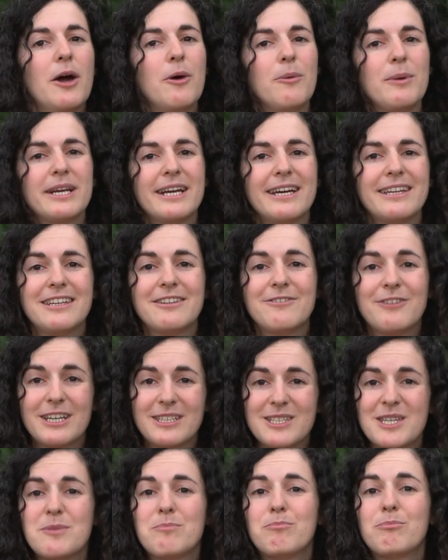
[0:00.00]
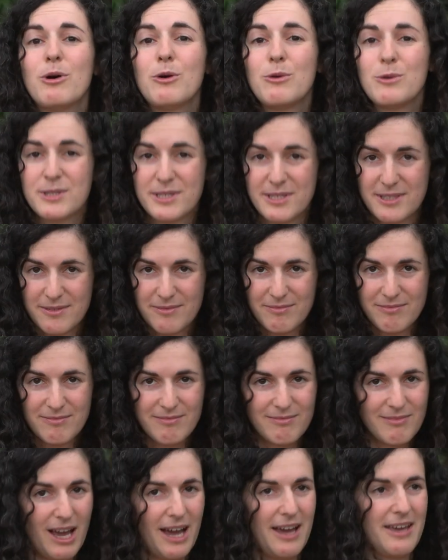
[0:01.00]
we can in fact impose
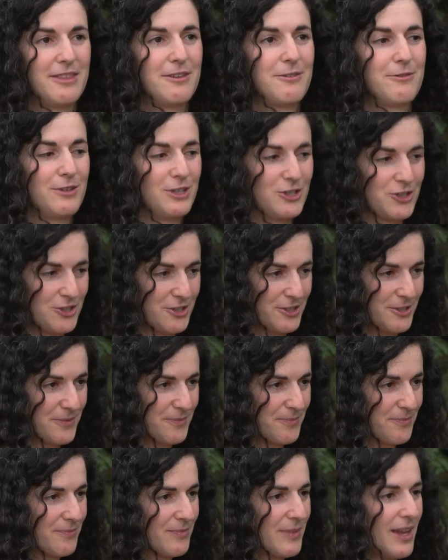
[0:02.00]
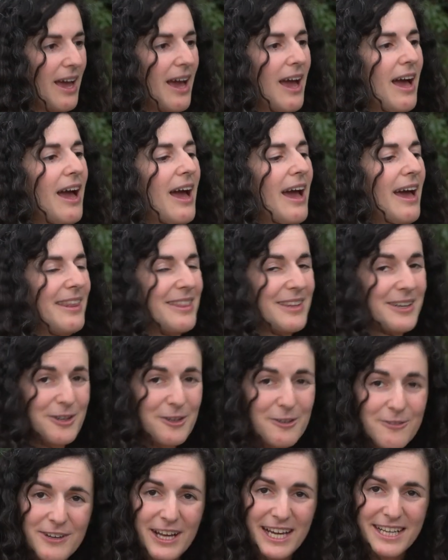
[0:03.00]
either feature. And the
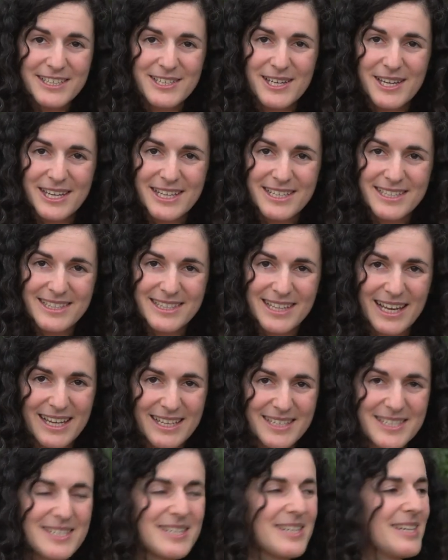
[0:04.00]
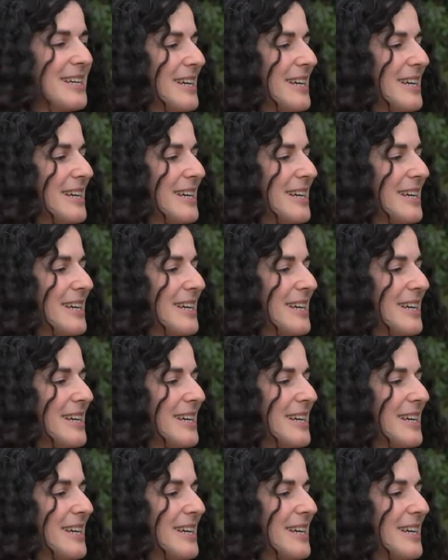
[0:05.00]
cool fact is that